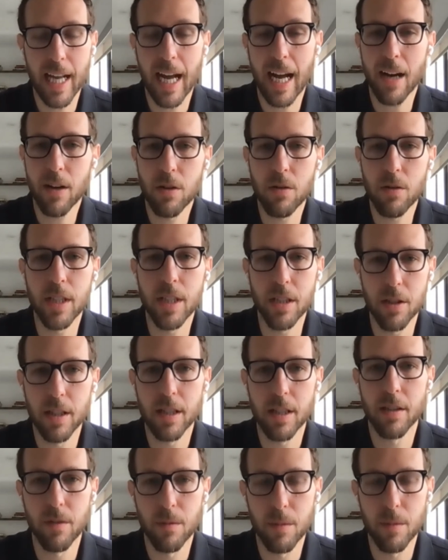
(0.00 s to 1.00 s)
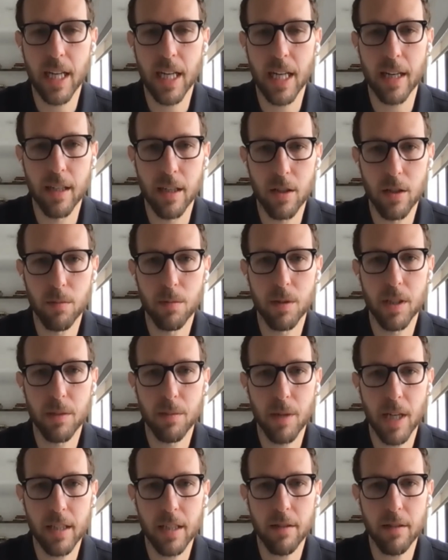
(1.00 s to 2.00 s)
how do we do this from a technical
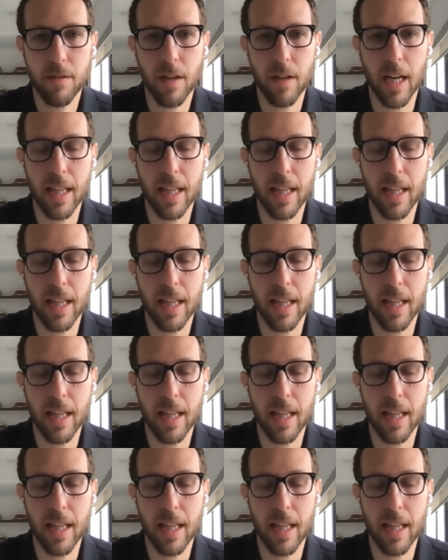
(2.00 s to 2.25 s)
perspective?